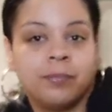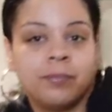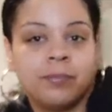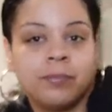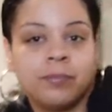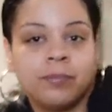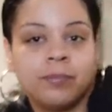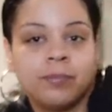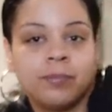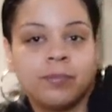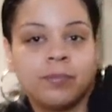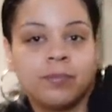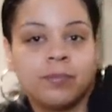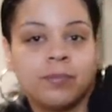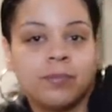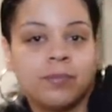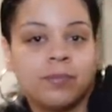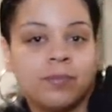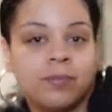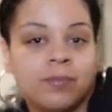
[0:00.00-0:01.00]

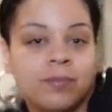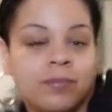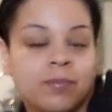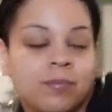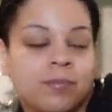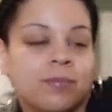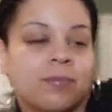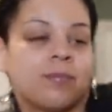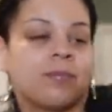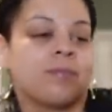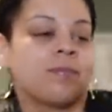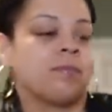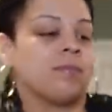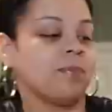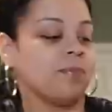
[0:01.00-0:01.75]
No one is speaking in this clip.